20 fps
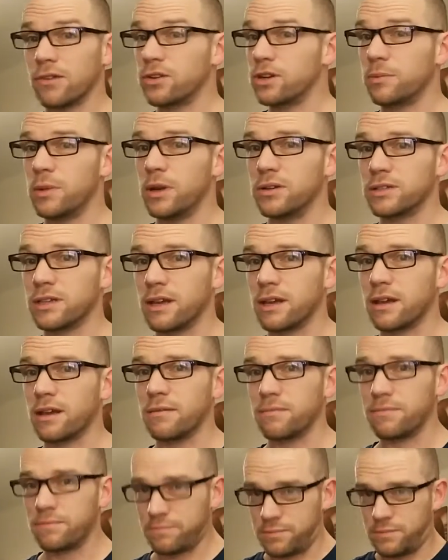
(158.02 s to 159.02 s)
country
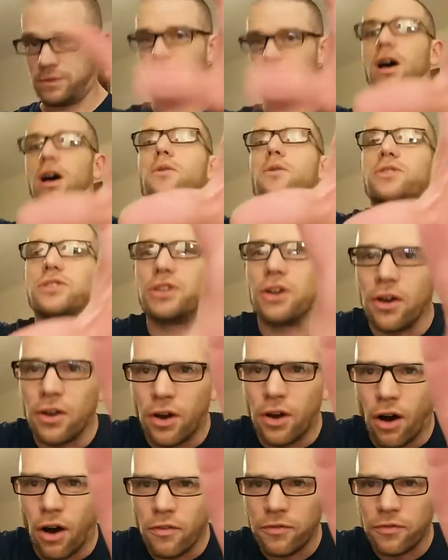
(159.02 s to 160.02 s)
music. Don't
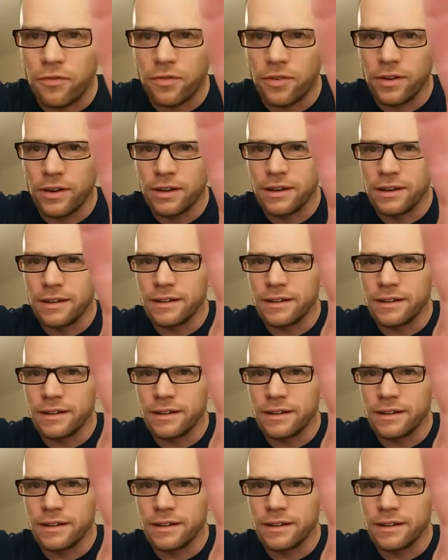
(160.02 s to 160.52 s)
turn off!